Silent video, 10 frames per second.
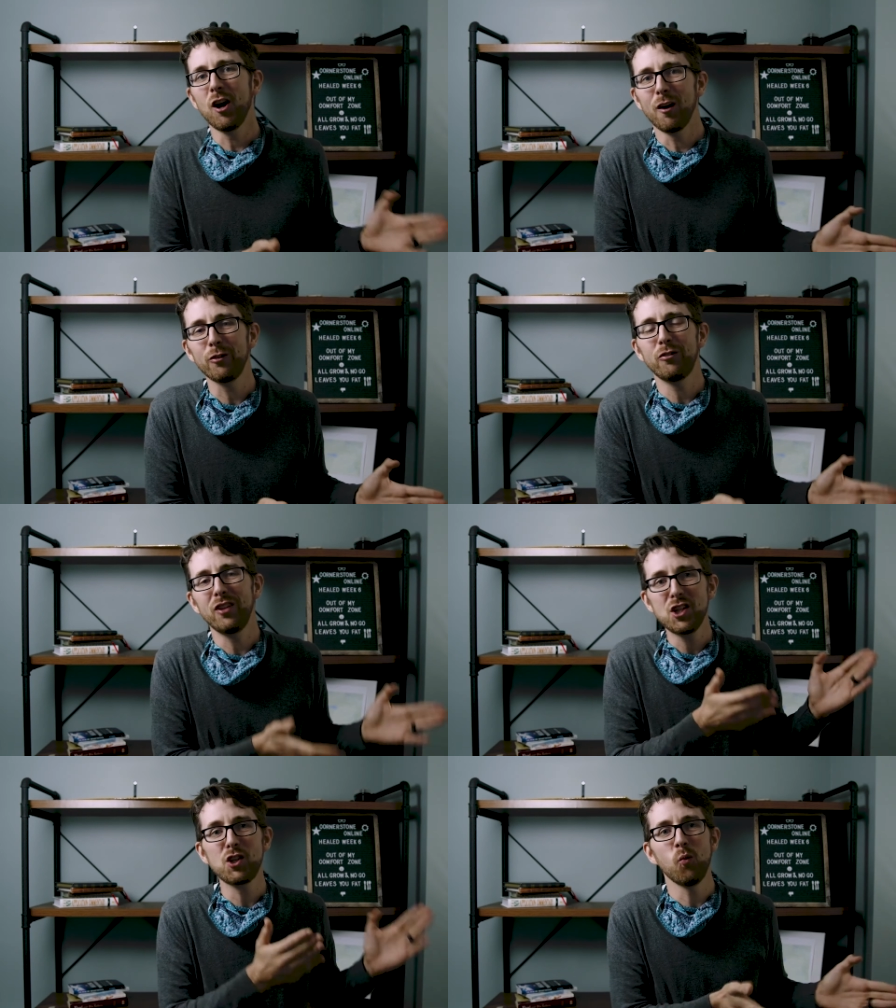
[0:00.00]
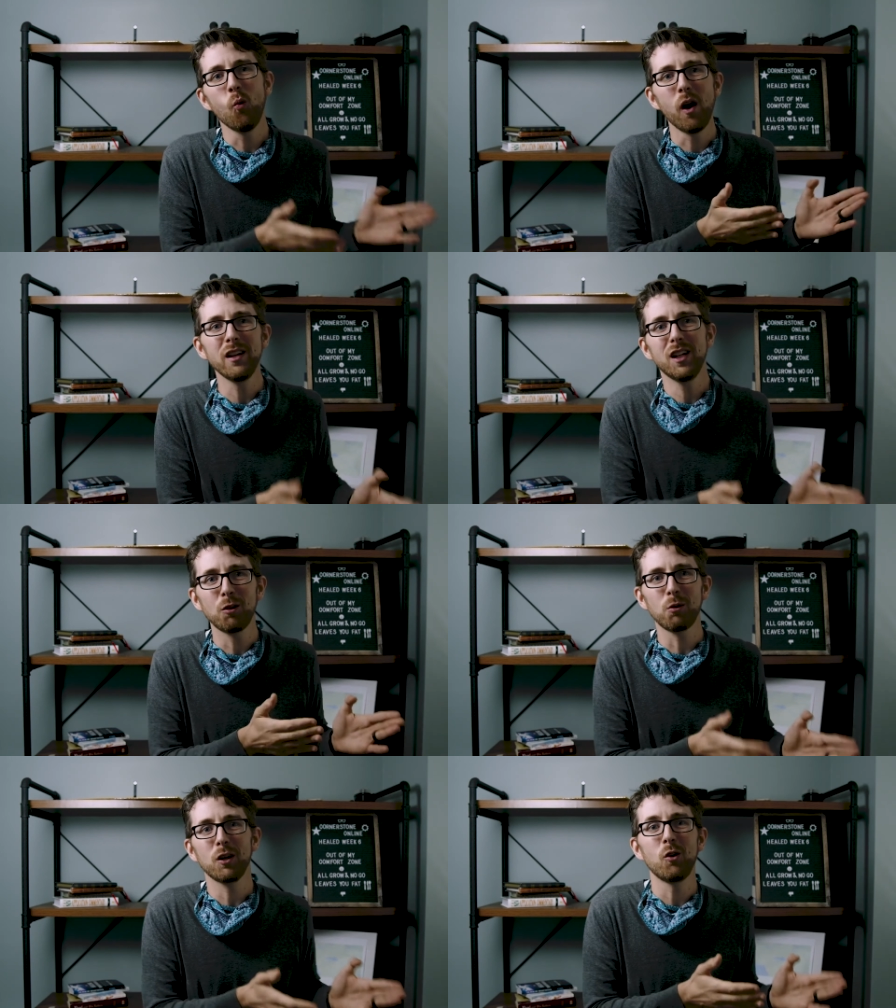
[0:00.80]
conversation one
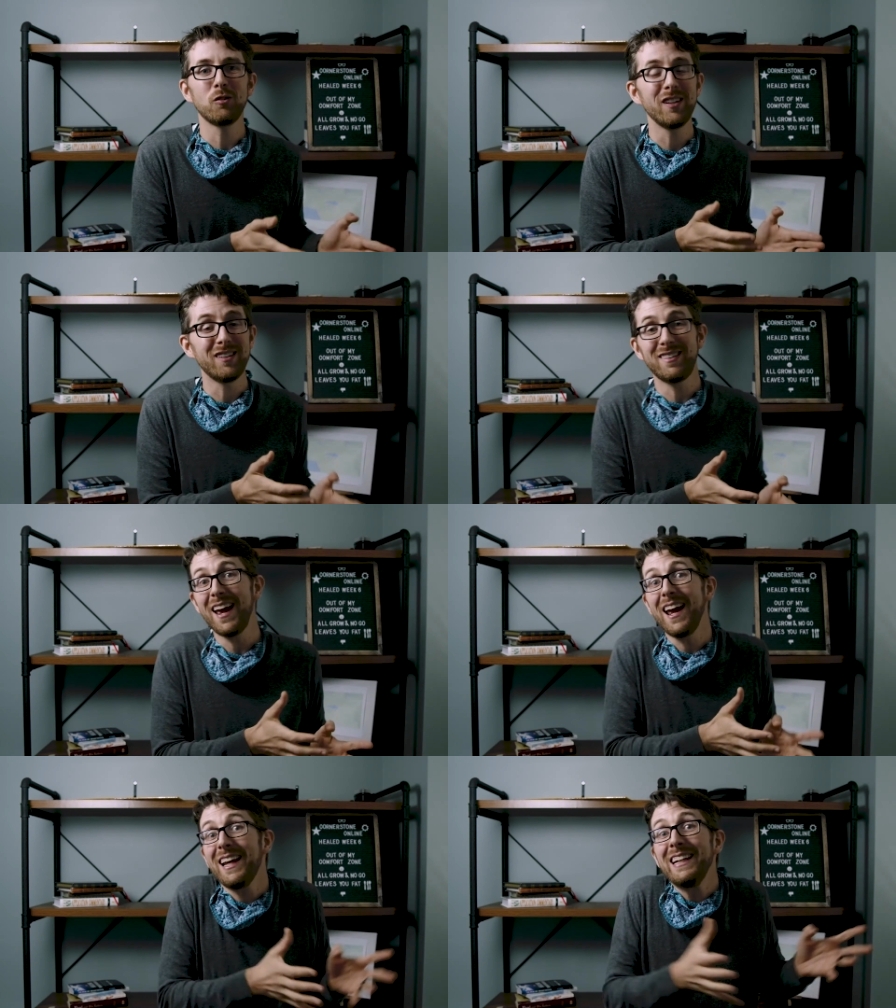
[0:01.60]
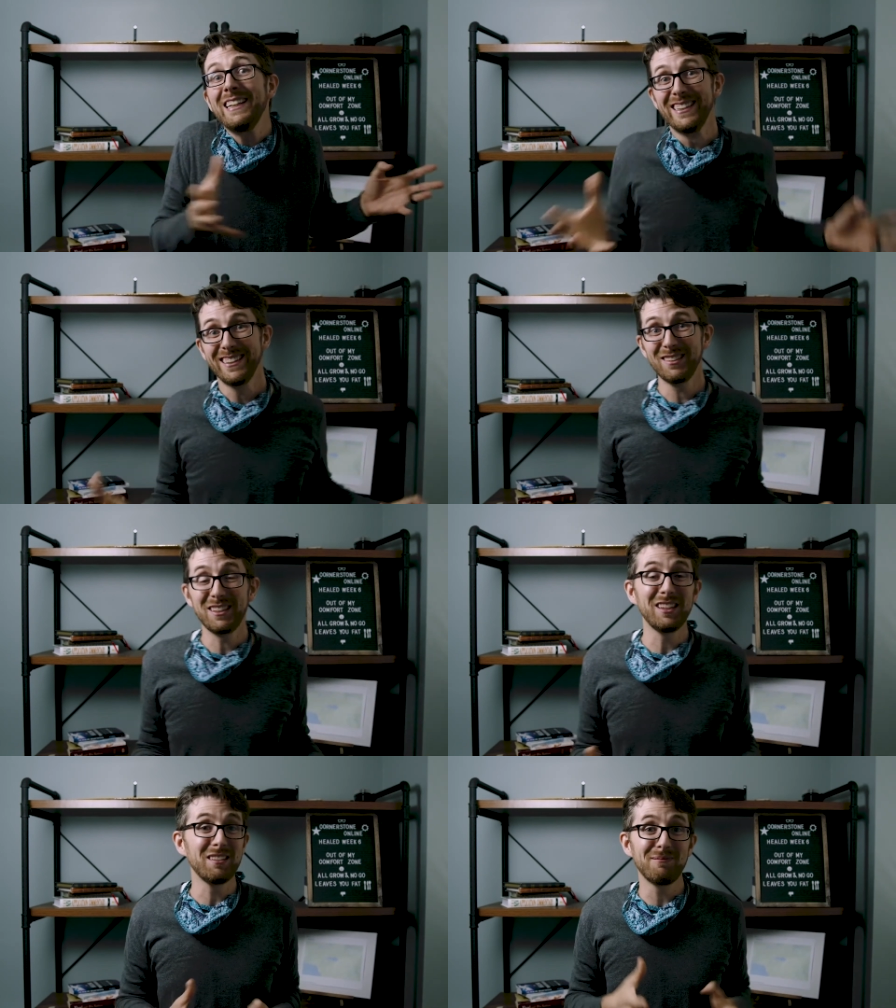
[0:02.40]
year ago today,
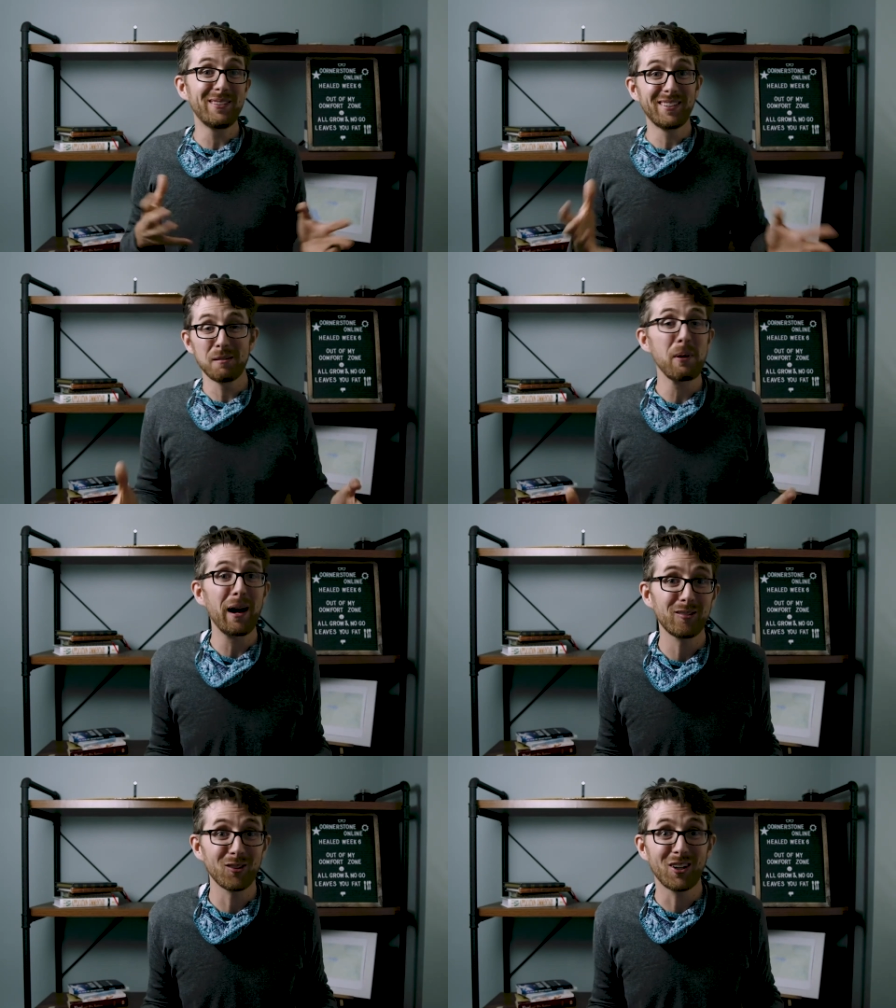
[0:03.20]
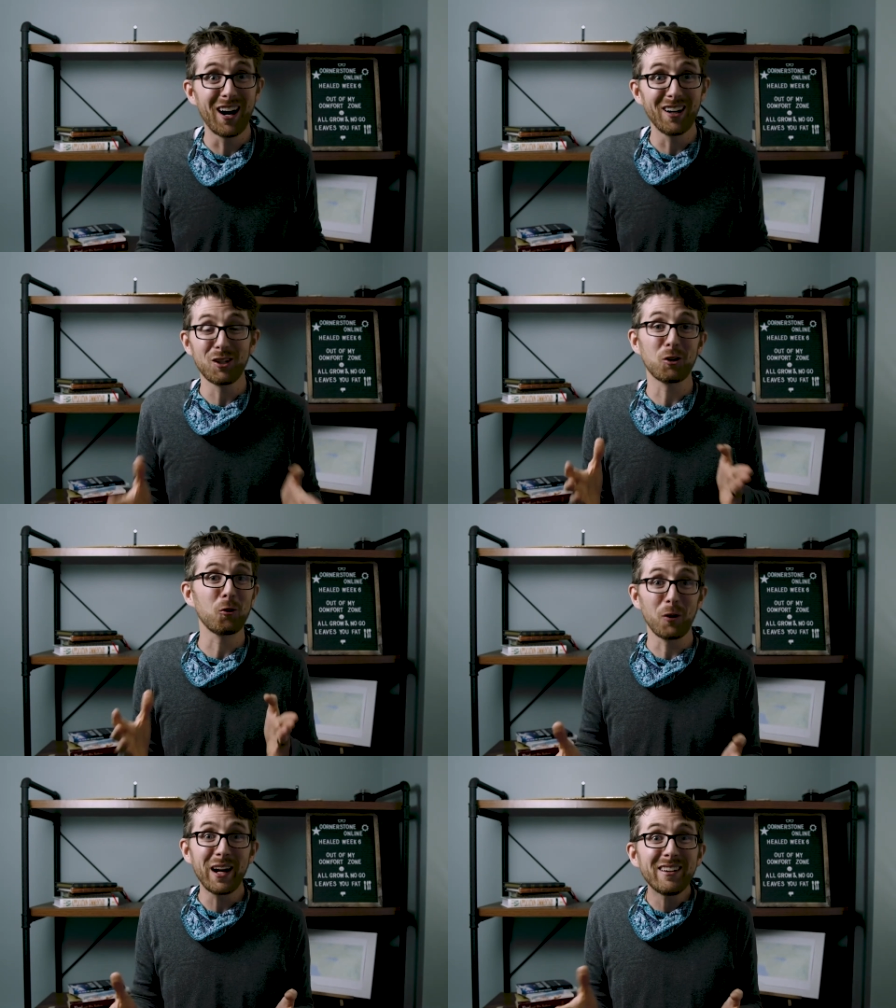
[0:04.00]
you say, Pastor Kyle, you're
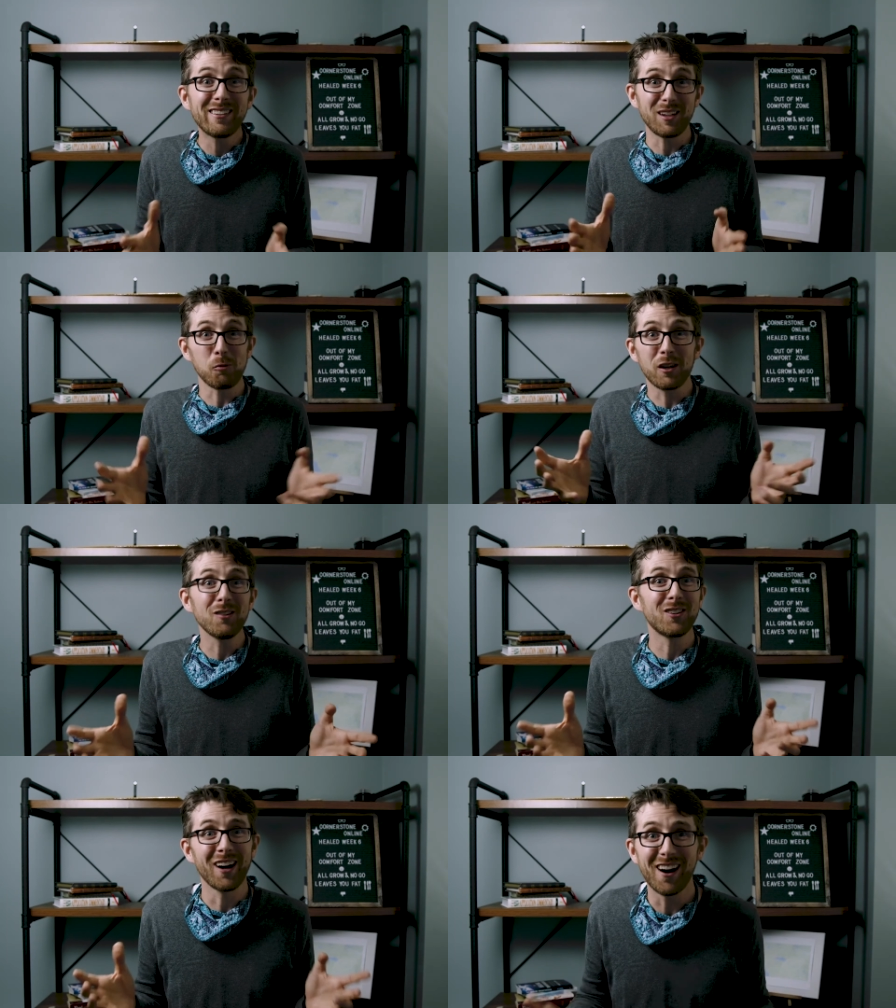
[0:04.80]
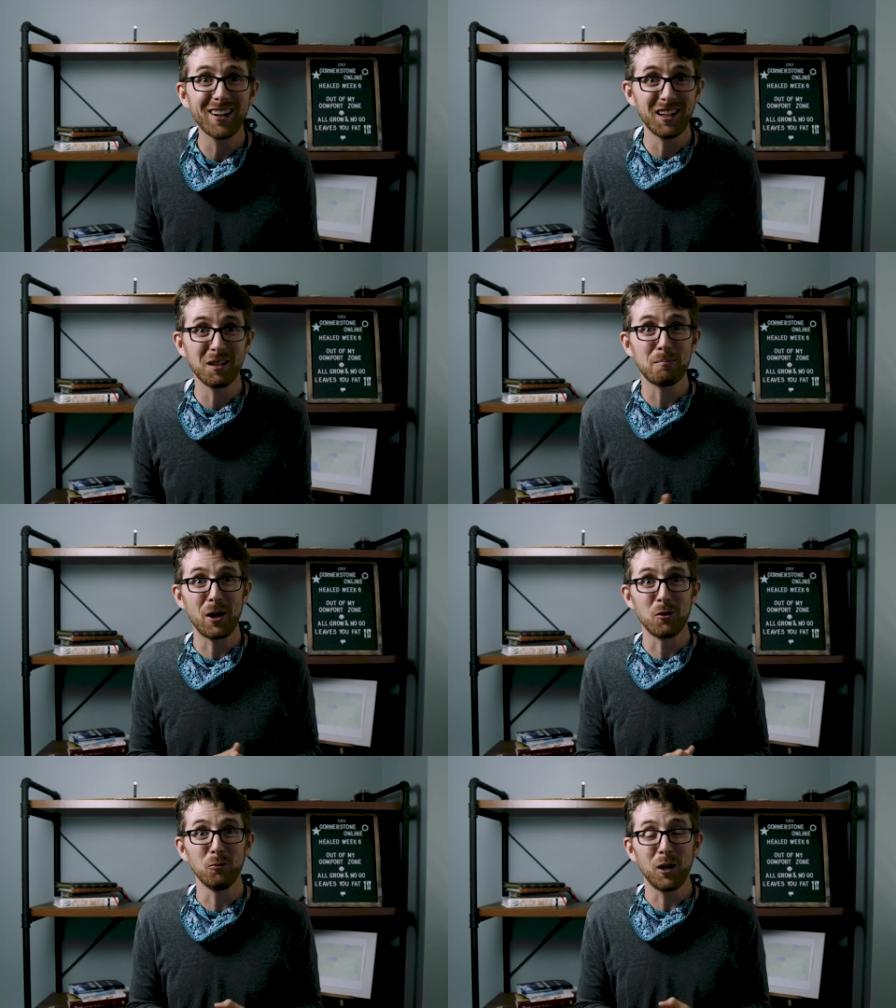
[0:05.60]
crazy. What are you talking
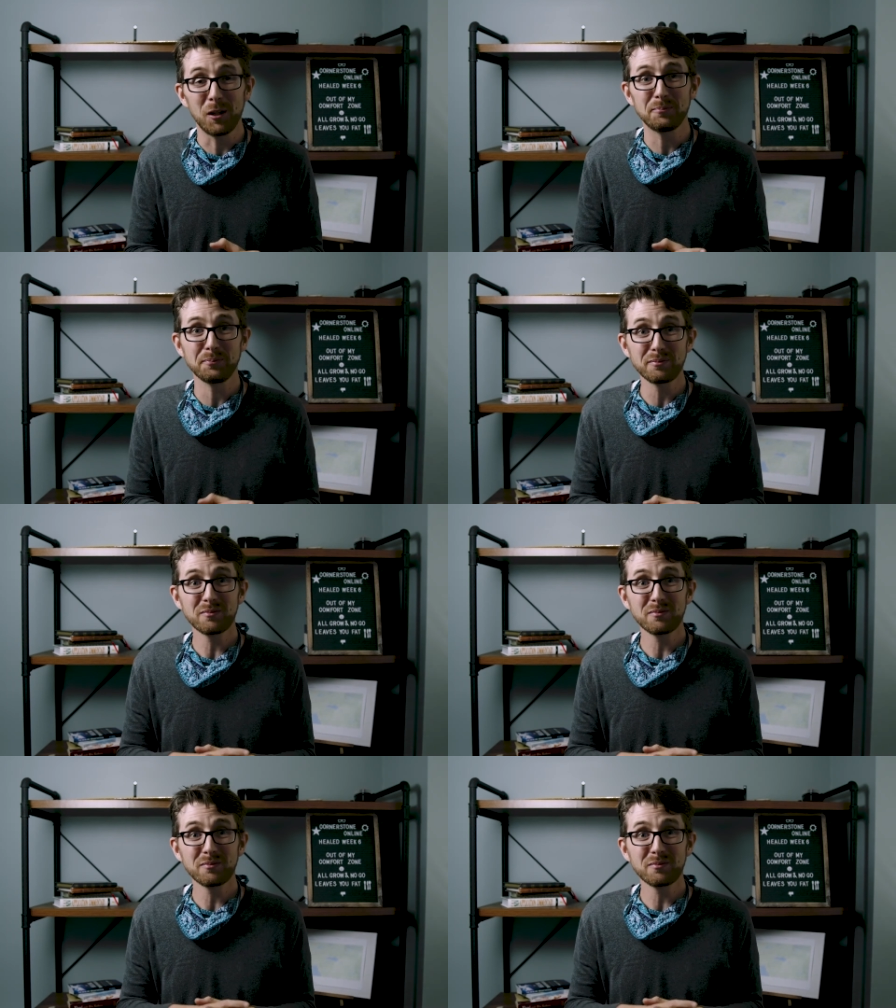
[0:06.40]
about? Well,